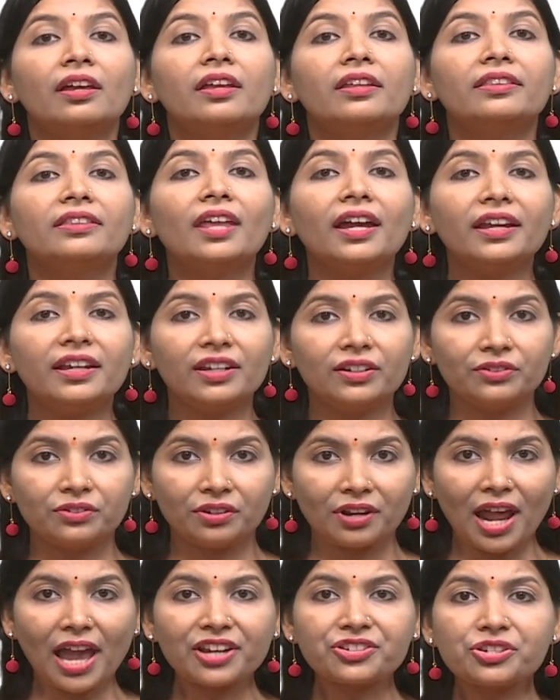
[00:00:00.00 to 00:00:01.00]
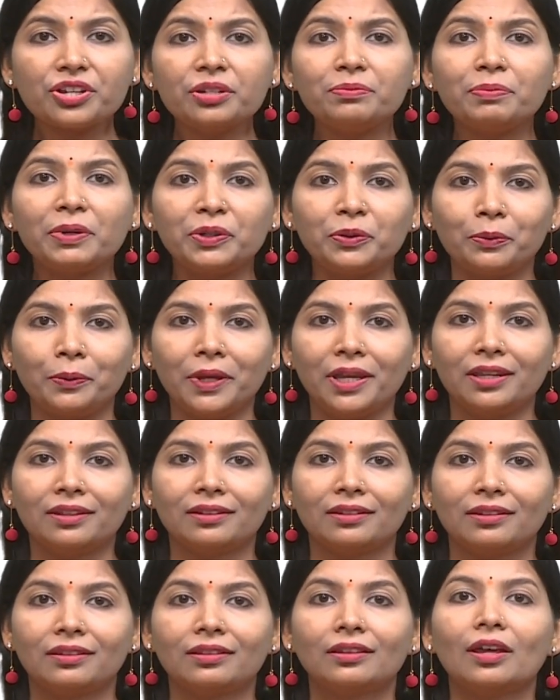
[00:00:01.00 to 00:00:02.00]
The interaction between
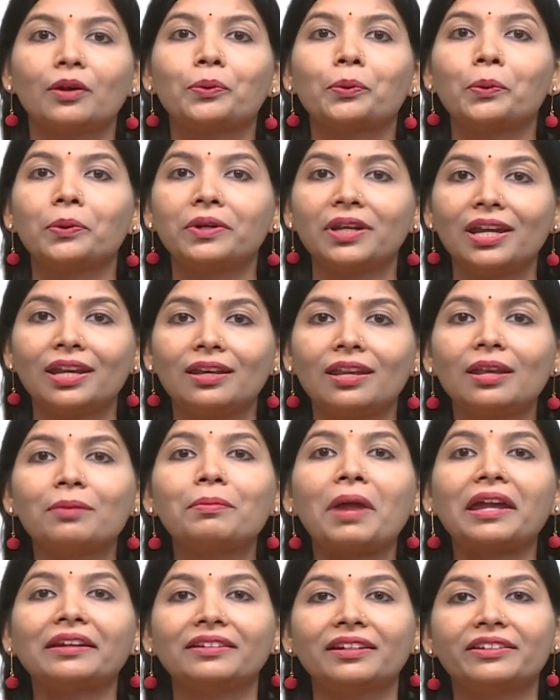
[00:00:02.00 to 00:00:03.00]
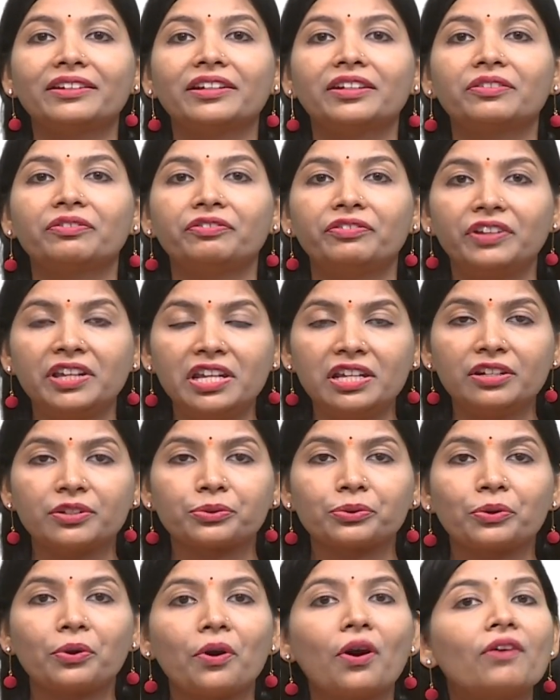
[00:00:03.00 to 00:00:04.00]
the rotating magnetic field
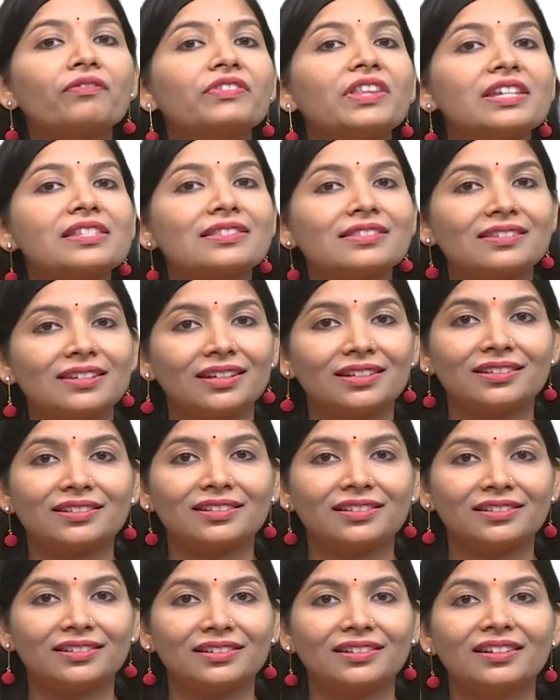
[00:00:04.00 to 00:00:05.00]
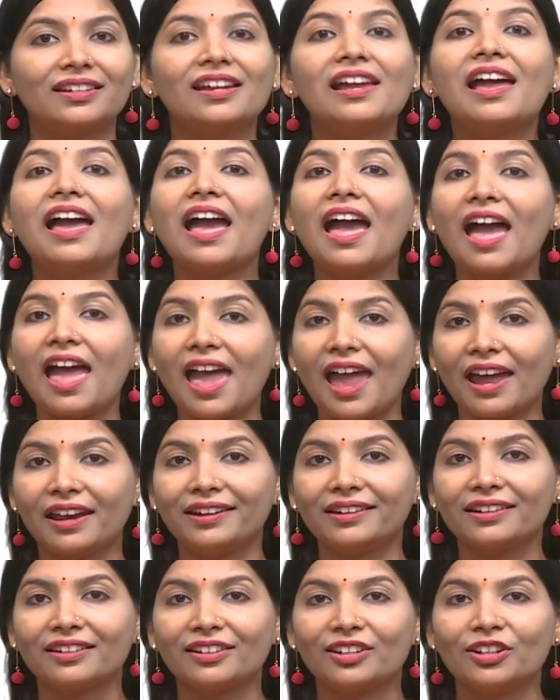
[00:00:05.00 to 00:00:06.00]
of the stator and